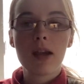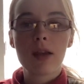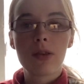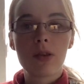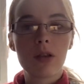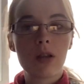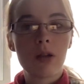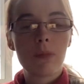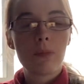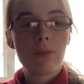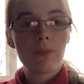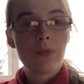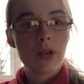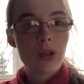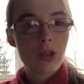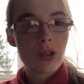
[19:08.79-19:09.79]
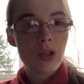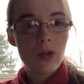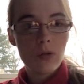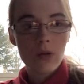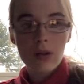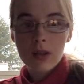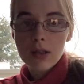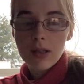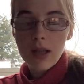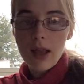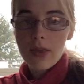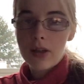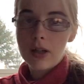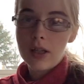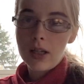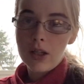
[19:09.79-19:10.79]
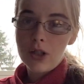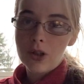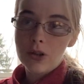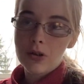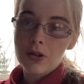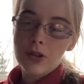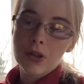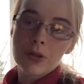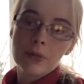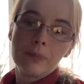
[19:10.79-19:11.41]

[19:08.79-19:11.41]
the students and the teachers.